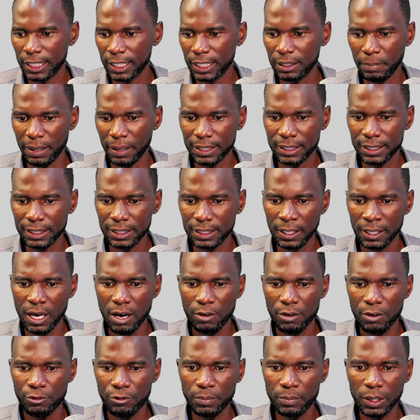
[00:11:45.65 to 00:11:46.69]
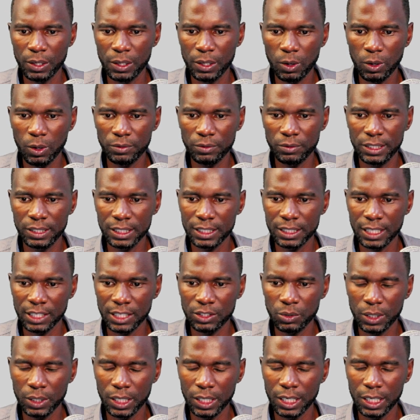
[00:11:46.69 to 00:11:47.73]
But from the look of things, as you
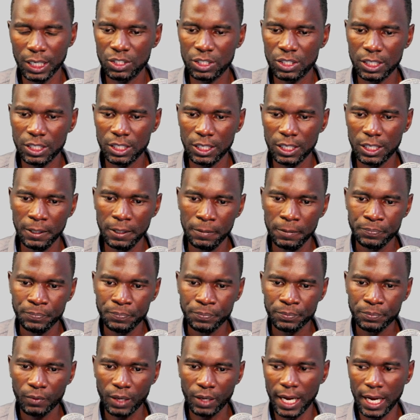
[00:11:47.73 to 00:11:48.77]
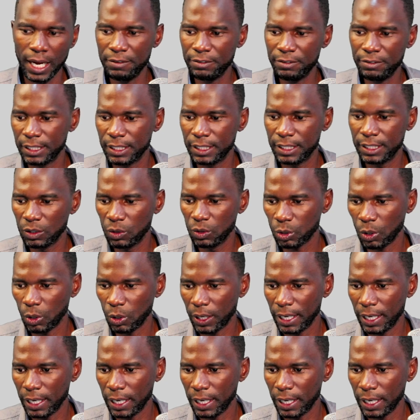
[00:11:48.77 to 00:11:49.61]
can see, everything looks okay.